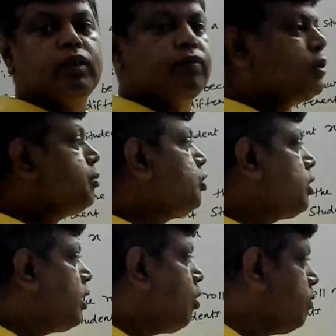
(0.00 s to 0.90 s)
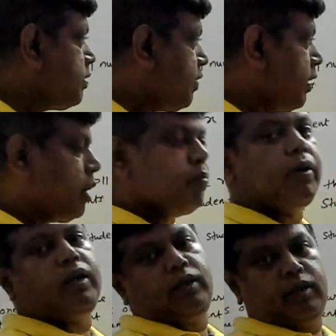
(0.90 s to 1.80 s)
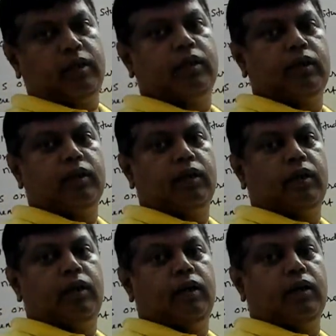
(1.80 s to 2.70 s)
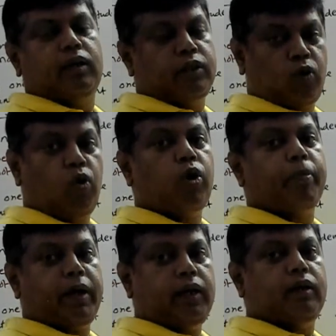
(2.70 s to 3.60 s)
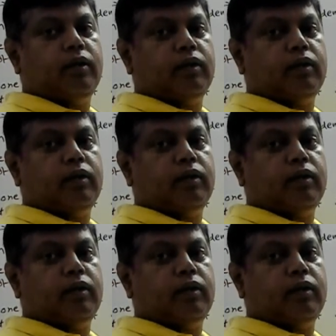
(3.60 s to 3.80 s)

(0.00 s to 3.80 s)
which means you can always find a number in the codomain